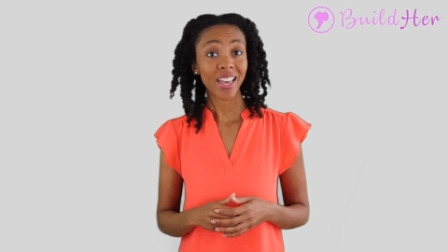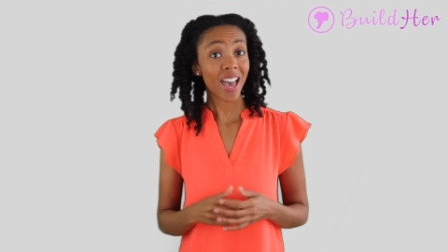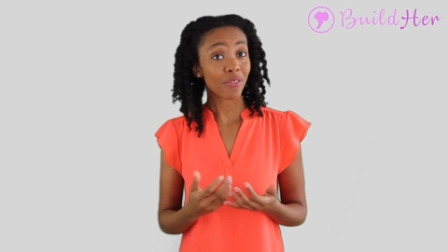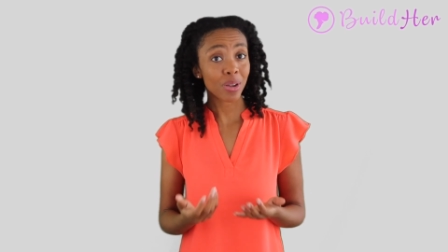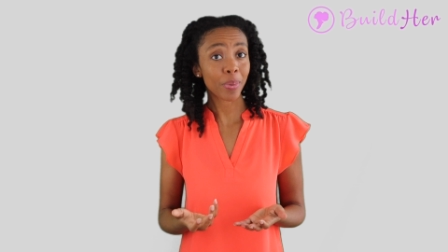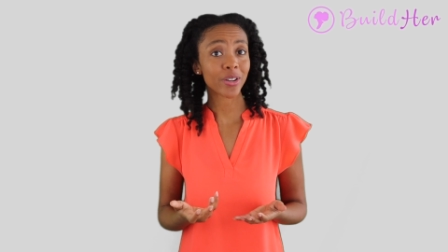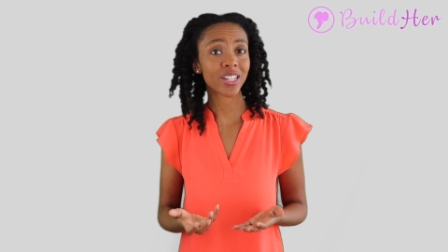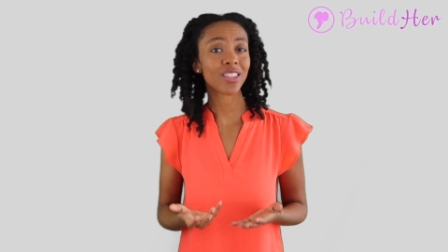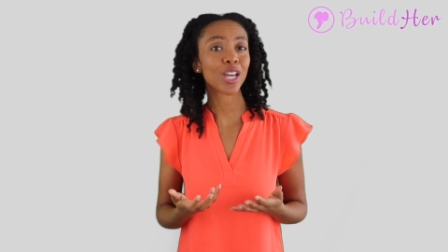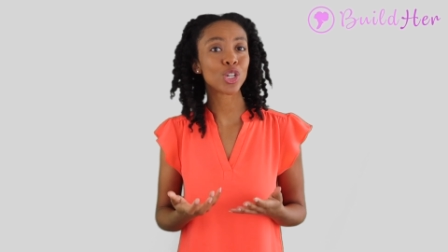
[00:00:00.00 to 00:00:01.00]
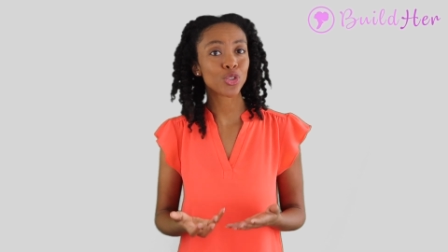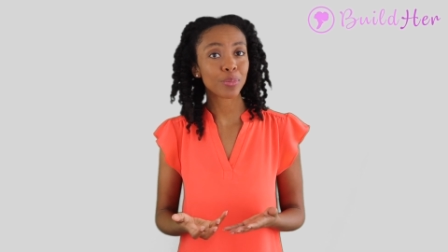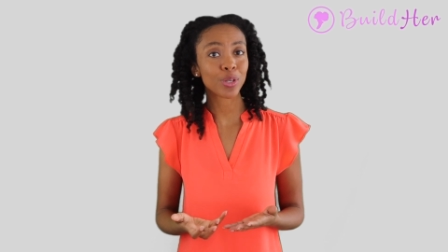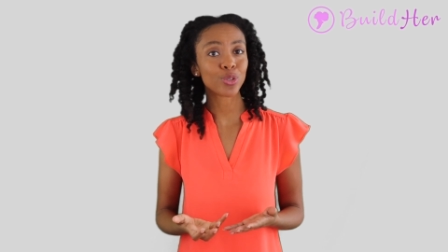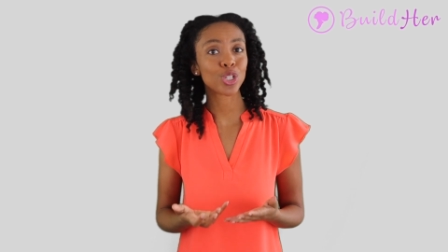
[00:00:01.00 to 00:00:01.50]
Every person that
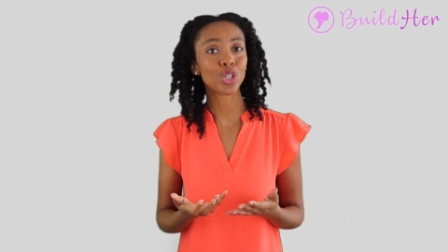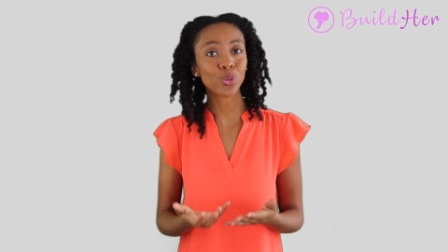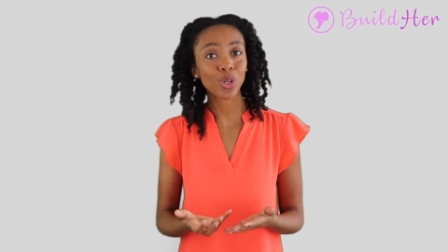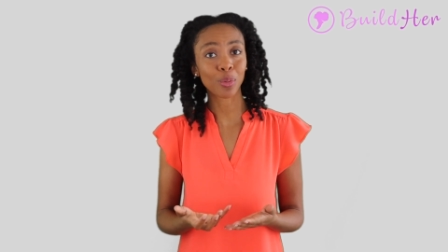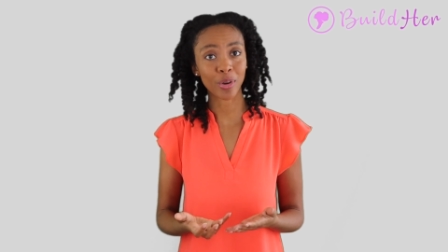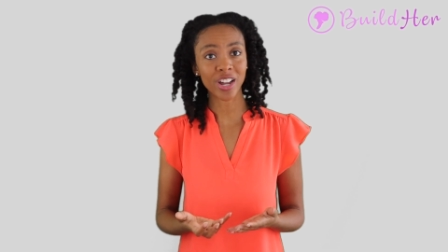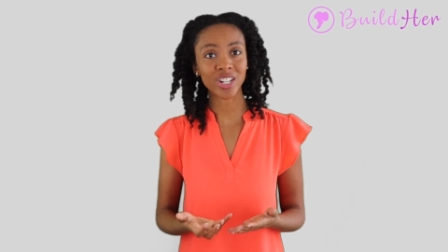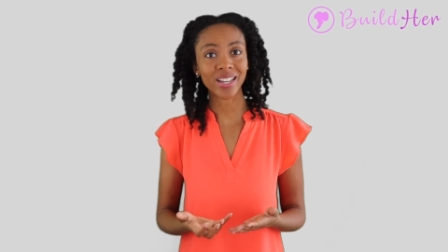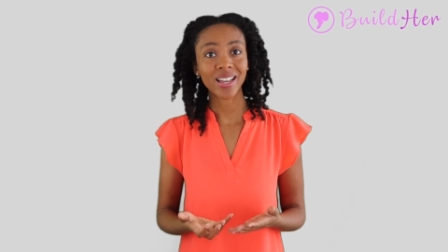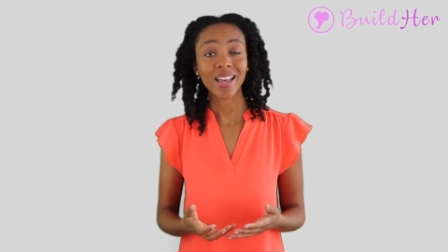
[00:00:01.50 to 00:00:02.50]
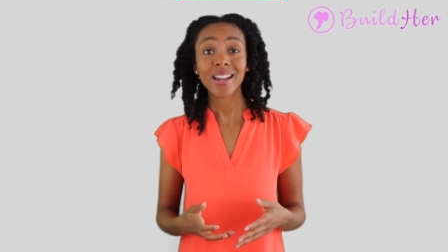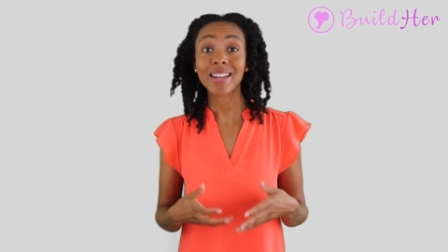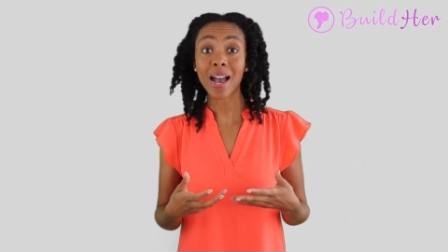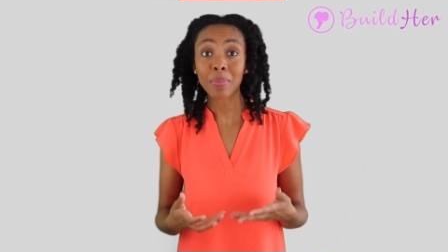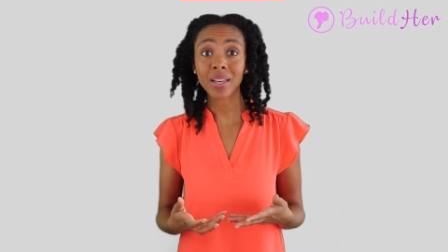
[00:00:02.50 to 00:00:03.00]
contributes to your project
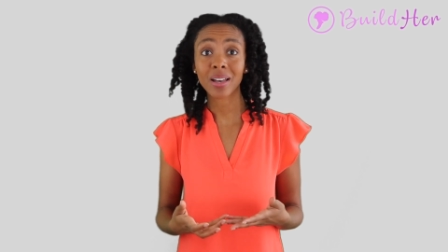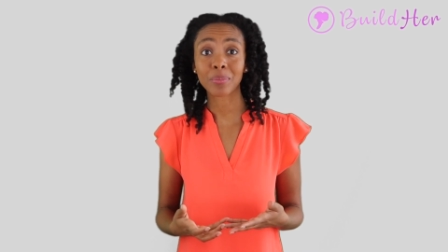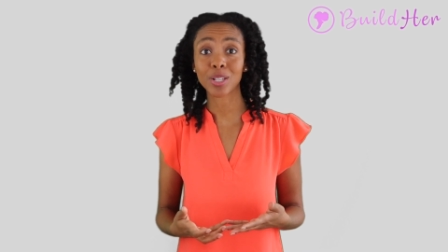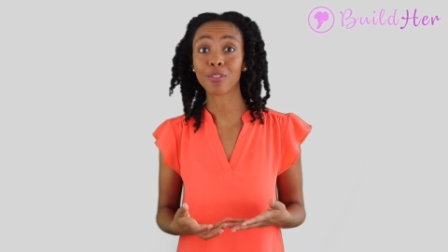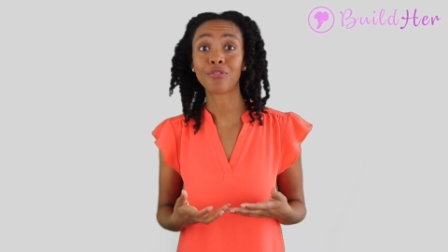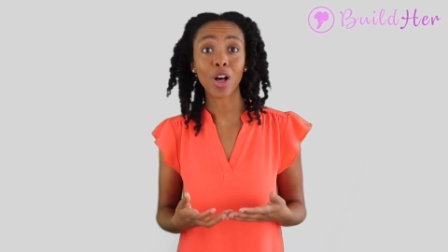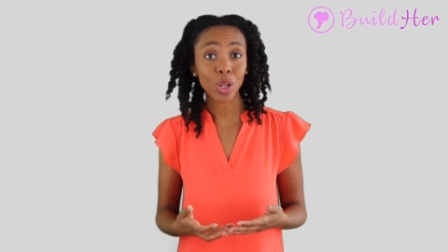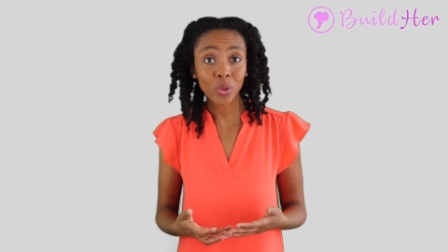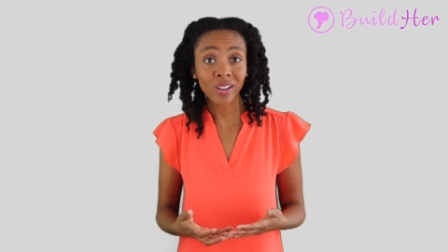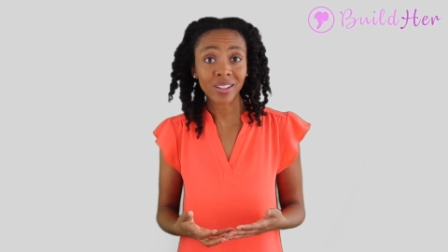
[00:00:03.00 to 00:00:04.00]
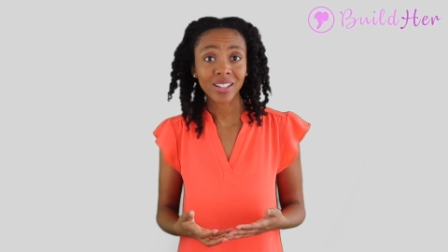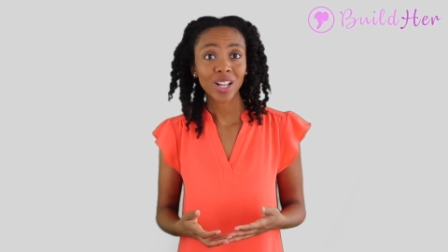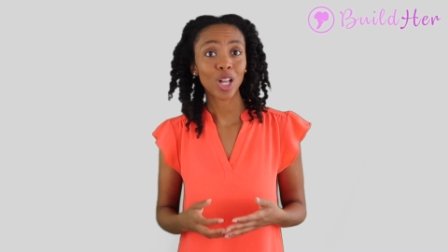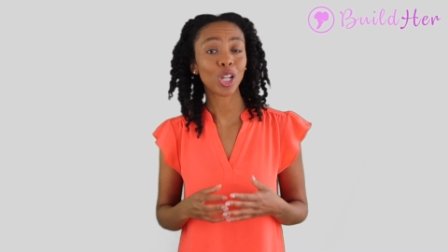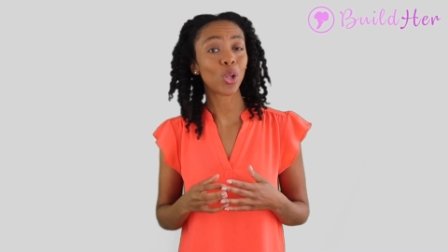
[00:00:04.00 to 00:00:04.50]
now becomes a follower,
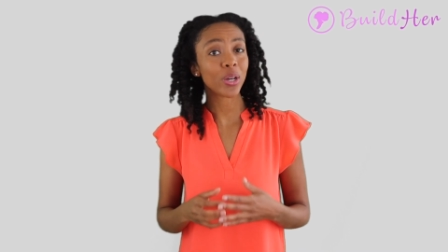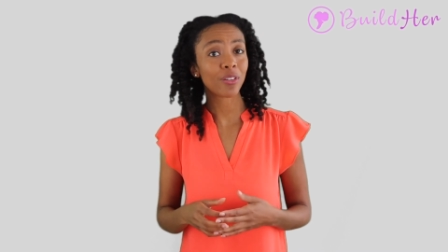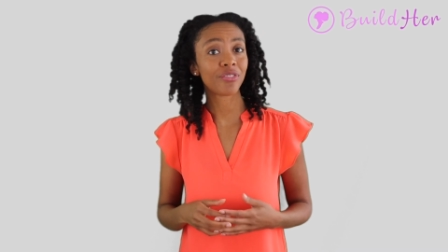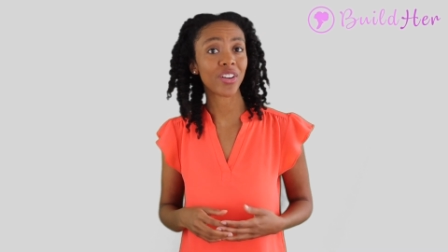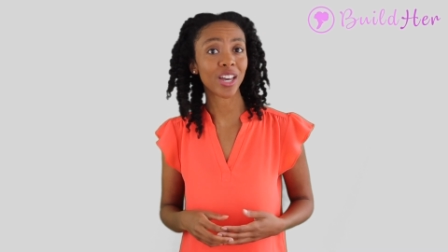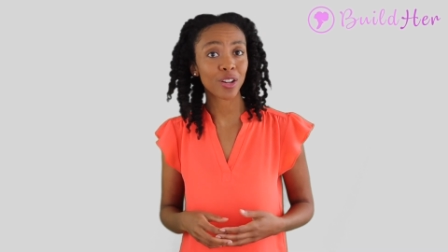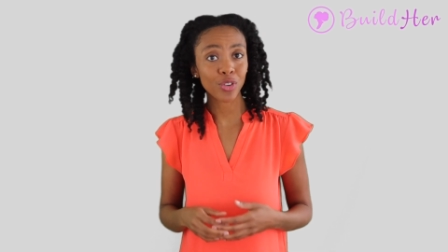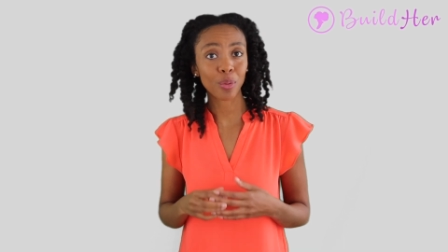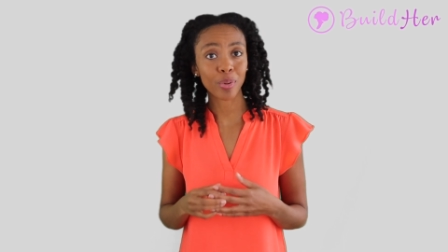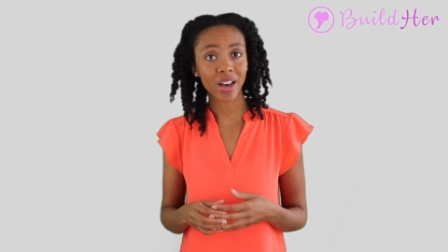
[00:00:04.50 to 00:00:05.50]
a loyal fan of your